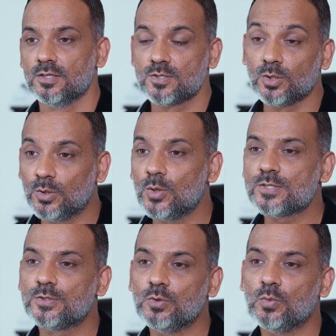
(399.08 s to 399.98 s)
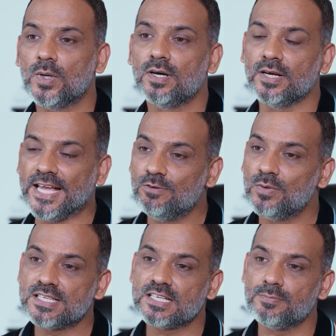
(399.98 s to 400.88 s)
So those two were
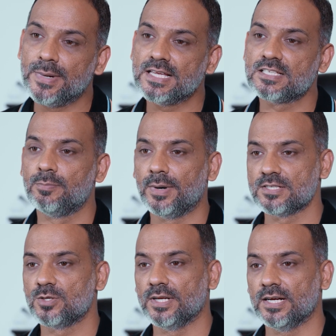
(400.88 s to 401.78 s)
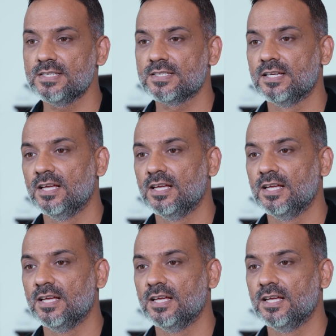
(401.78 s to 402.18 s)
investor-based personas.